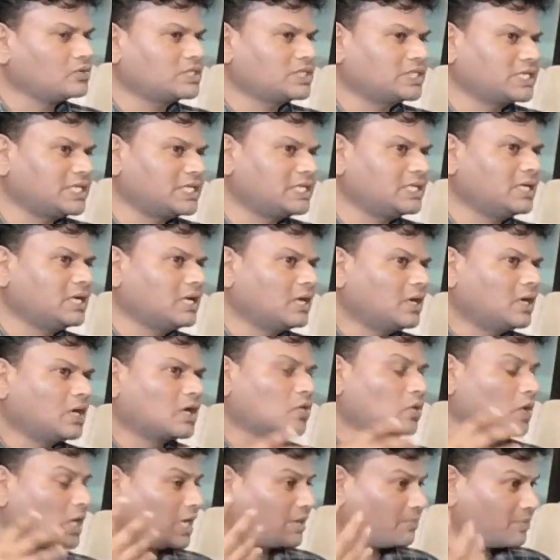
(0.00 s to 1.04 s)
see
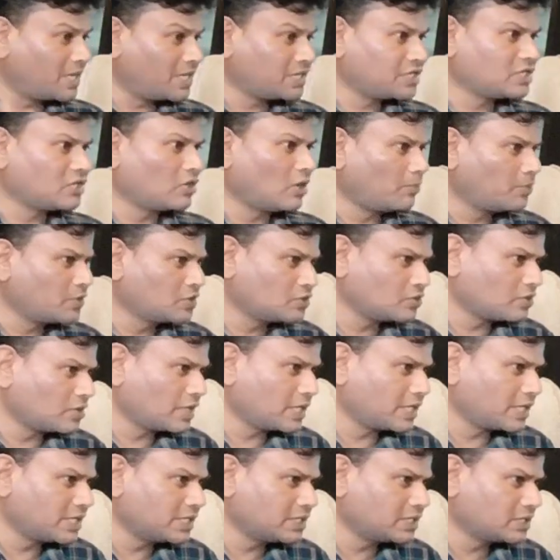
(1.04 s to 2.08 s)
collaboration
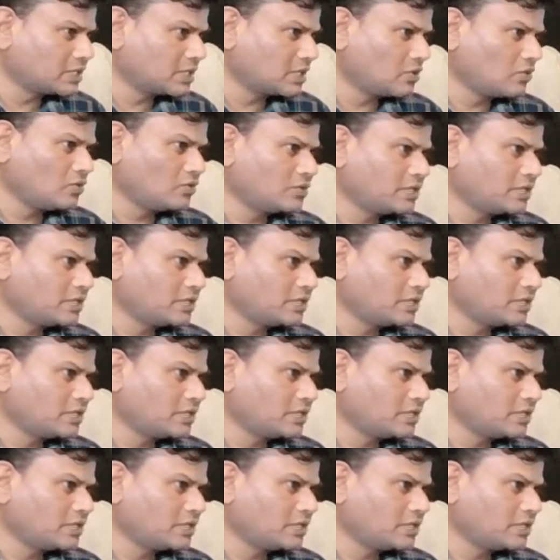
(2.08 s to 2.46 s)
opportunities.